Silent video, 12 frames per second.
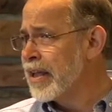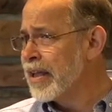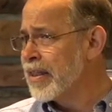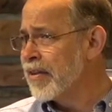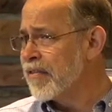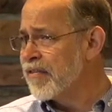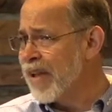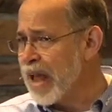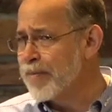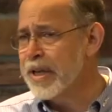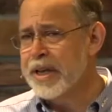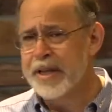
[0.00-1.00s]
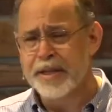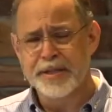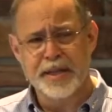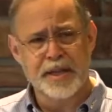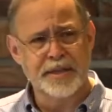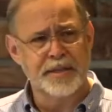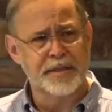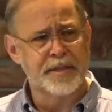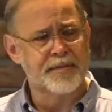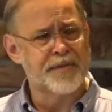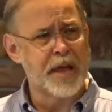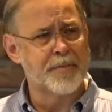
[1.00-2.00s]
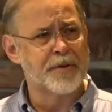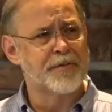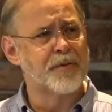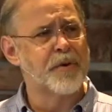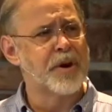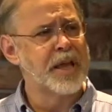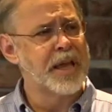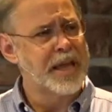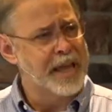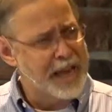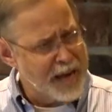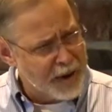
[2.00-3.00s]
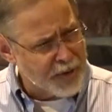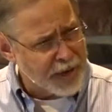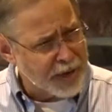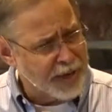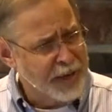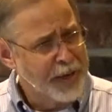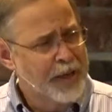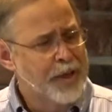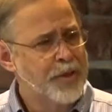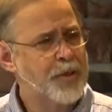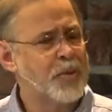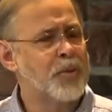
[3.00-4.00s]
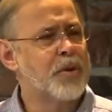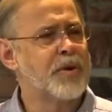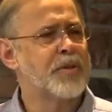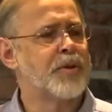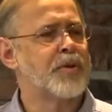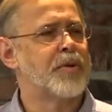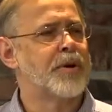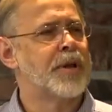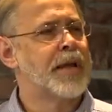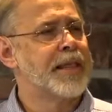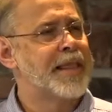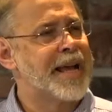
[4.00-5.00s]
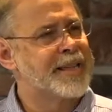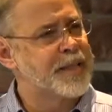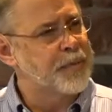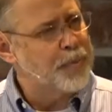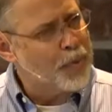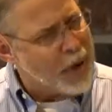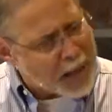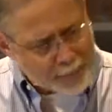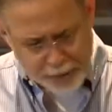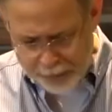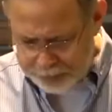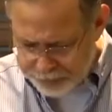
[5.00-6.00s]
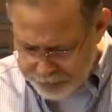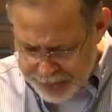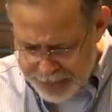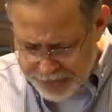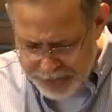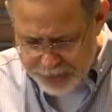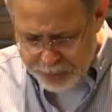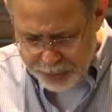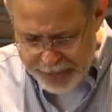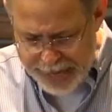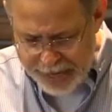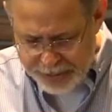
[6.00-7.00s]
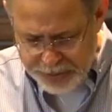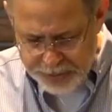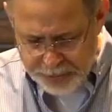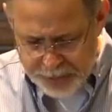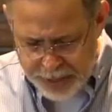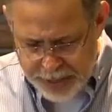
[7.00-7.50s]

the famine, he says, is the famine for hearing the word of the Lord. That's a problem. He says we're not to,